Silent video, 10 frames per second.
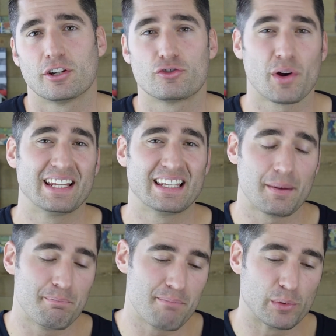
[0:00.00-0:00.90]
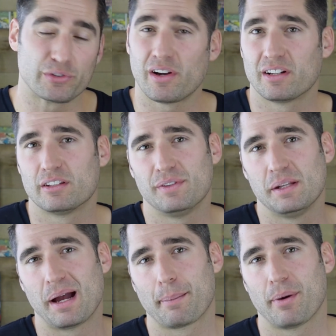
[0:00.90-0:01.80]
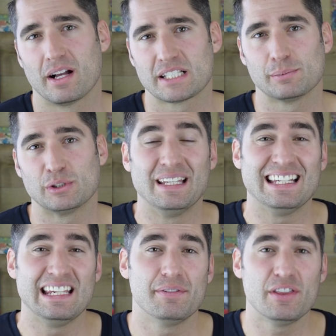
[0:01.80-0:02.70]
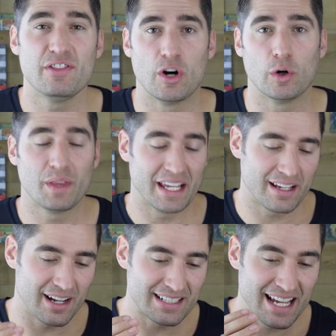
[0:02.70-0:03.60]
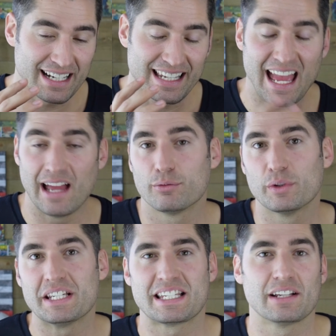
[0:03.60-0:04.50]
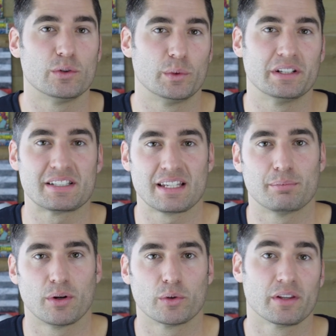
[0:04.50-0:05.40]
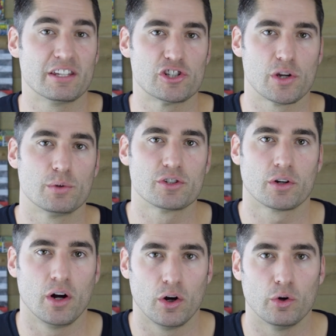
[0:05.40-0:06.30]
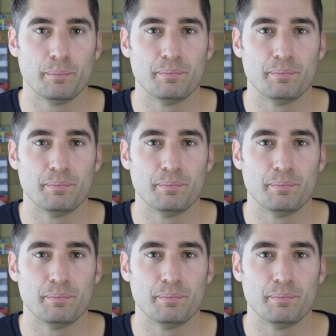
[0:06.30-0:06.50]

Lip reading: try to get the most honest feedback possible. But even though they contact every single real estate broker that shows your home,